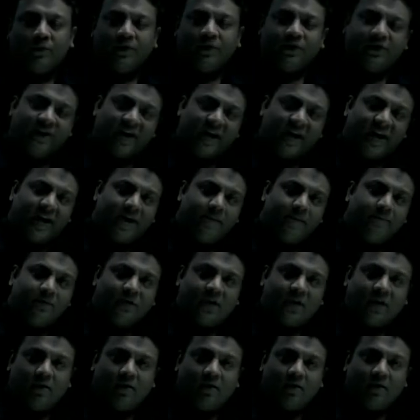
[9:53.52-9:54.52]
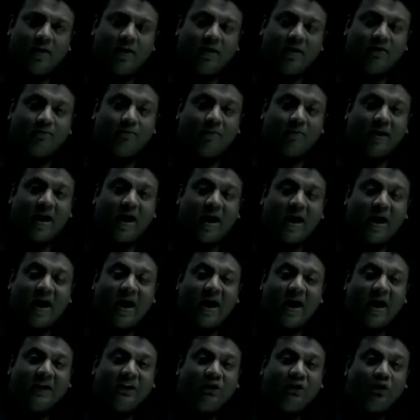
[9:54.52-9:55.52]
Same thing. If my
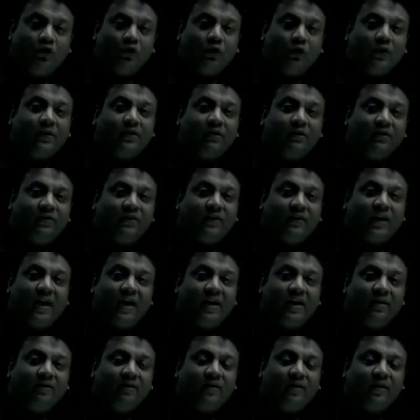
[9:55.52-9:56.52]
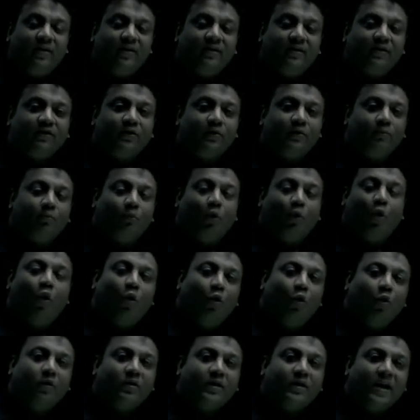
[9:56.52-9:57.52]
actual sales is
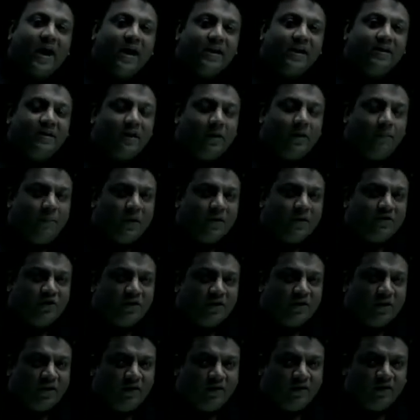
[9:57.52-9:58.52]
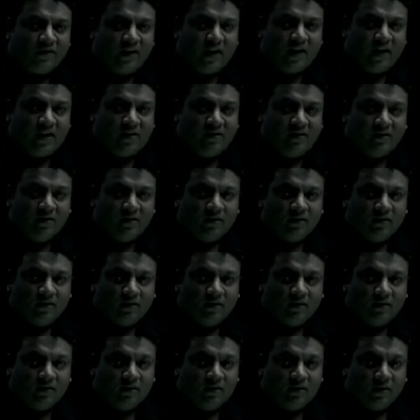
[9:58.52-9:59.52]
more than the budgeted sales,
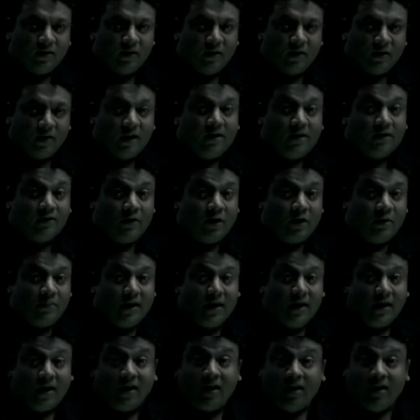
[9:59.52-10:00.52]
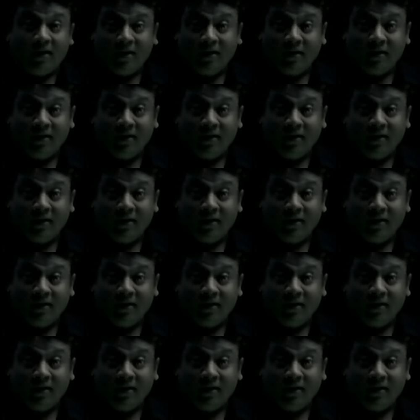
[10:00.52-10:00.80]
it will be a